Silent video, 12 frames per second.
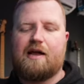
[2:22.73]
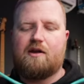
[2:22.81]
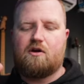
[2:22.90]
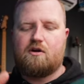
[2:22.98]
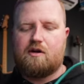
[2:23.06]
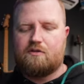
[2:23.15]
I
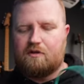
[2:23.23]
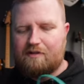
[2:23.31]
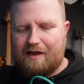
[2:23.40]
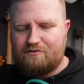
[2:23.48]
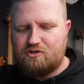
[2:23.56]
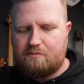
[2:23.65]
heard in the
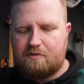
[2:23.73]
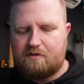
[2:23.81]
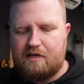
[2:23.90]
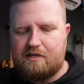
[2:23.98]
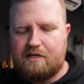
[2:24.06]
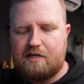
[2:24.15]
live stream that
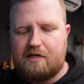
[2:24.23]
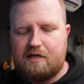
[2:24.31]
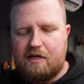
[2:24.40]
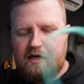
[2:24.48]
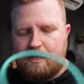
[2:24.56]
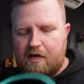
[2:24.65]
they did
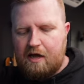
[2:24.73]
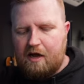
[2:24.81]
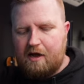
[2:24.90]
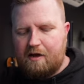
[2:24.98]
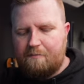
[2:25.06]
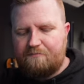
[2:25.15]

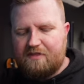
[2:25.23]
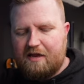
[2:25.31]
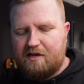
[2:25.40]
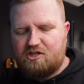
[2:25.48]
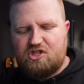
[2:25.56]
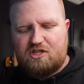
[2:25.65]
that
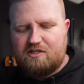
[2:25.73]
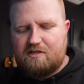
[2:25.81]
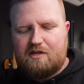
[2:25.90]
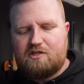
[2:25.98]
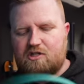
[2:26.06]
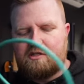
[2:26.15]
it's
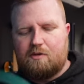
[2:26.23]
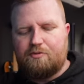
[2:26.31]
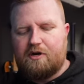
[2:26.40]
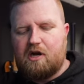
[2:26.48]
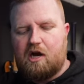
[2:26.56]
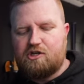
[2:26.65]
just a
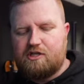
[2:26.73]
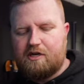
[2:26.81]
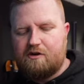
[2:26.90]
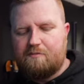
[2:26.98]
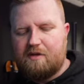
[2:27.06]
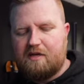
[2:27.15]

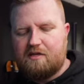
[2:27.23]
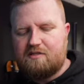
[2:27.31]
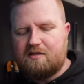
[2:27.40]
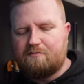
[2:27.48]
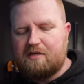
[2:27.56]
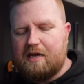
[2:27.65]
precautionary, because
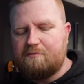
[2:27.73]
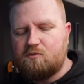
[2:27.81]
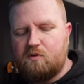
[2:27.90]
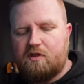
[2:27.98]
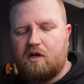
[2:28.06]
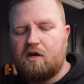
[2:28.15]
sometimes
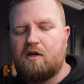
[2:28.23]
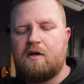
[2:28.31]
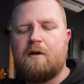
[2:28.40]
when the